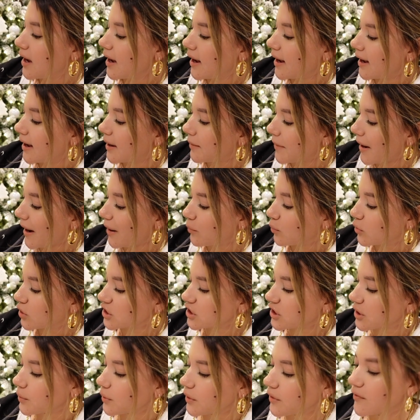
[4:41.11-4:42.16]
I
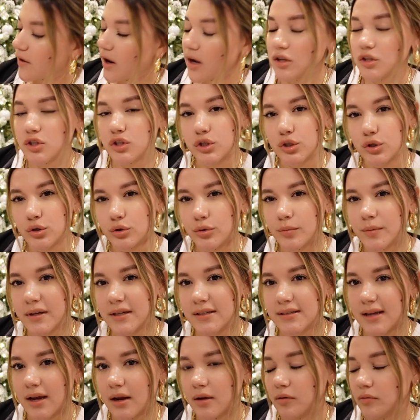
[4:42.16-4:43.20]
wish I would have gotten two
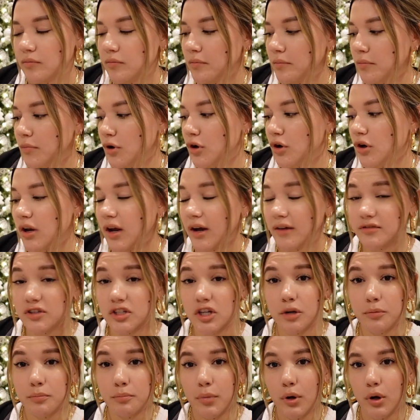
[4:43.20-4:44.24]
because I could have
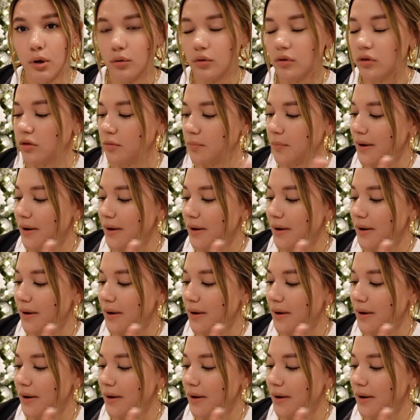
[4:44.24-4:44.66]
done both,